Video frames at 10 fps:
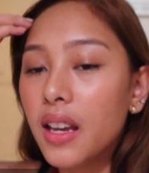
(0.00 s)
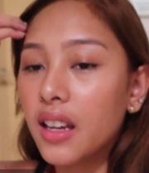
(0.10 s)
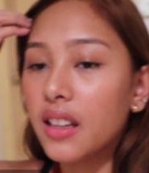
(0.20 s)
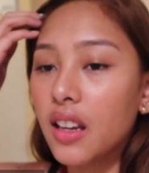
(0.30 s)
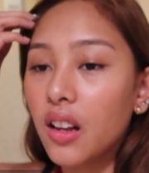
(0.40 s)

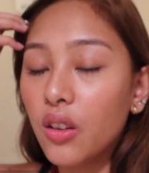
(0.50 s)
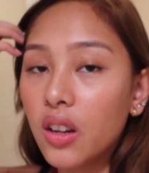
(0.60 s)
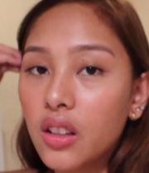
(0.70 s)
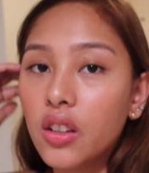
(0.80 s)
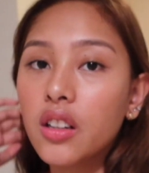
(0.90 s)
and ngayon
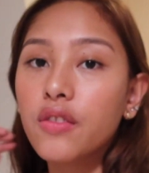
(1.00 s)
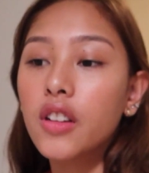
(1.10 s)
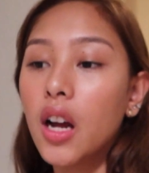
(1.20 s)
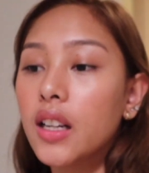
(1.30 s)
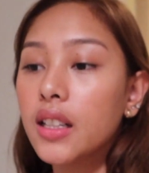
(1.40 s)
ulit ako
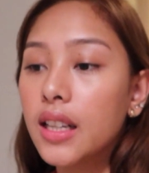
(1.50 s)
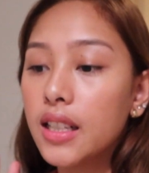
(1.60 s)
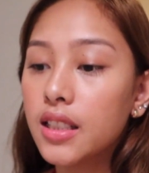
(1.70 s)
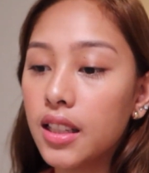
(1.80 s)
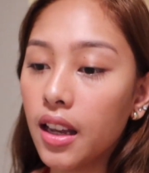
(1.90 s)
nag-vlog
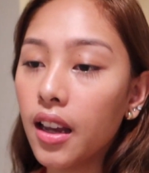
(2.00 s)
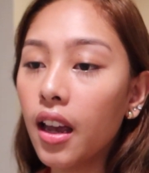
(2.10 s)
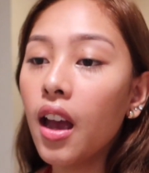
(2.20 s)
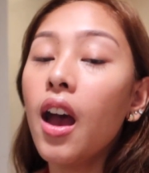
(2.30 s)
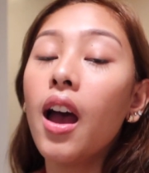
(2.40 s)

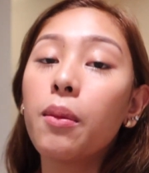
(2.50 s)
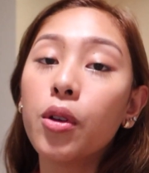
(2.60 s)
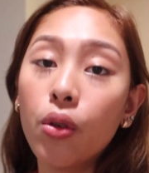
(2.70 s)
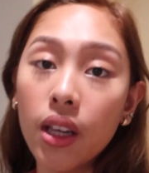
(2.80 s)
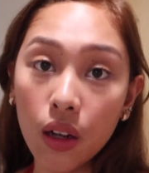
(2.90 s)
kasi I'm
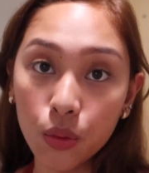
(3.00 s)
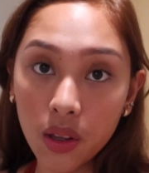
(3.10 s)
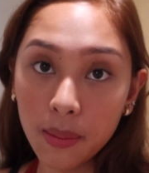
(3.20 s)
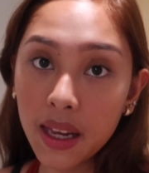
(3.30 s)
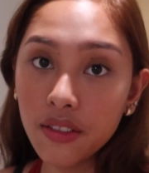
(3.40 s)
going out
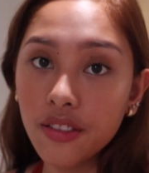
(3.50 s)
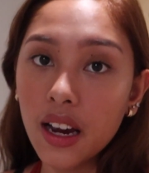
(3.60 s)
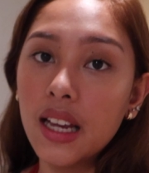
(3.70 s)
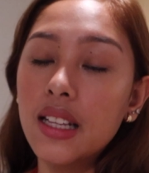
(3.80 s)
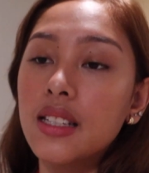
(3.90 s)
with my
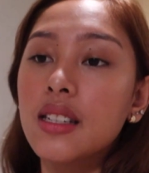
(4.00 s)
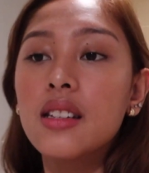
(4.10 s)
friends.